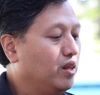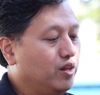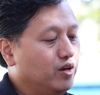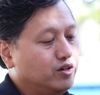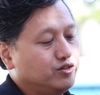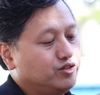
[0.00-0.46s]

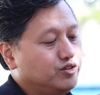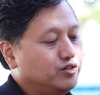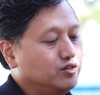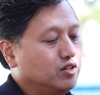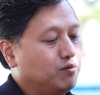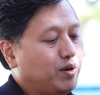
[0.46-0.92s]

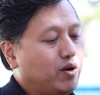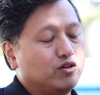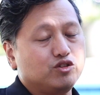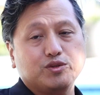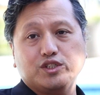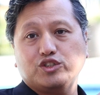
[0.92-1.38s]
There's a
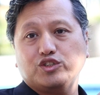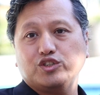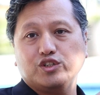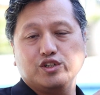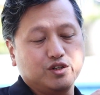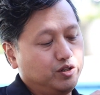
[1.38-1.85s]
power switch
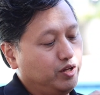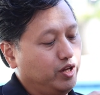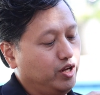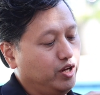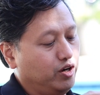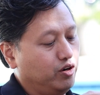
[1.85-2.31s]

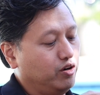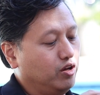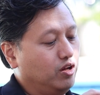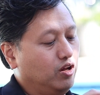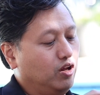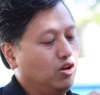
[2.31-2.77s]
here,
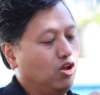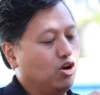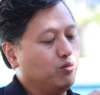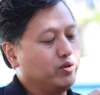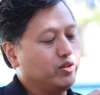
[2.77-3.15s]
along